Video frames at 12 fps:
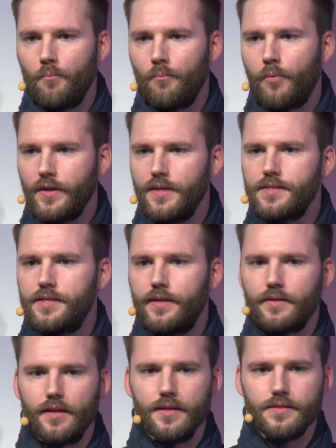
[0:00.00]
body
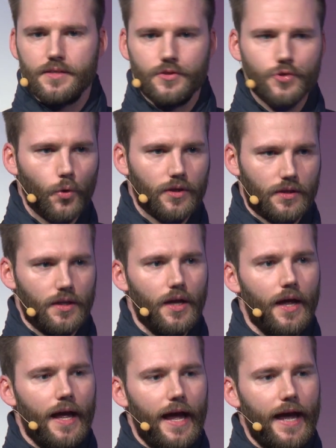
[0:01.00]
signals in total.
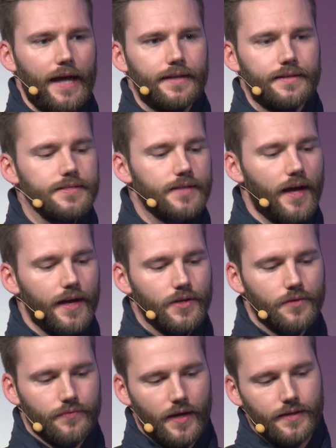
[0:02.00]
And this
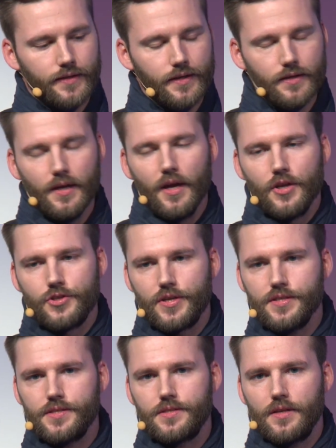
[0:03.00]
kind of idea
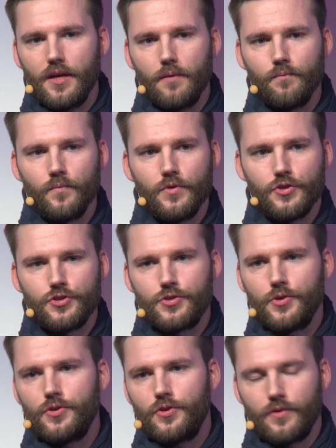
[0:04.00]
just
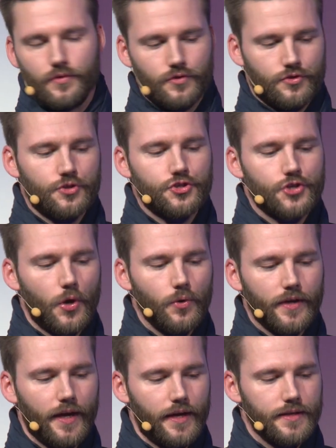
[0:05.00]
should
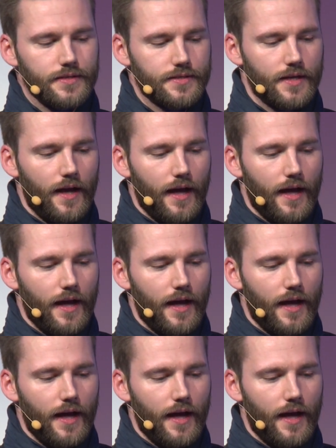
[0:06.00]
showcase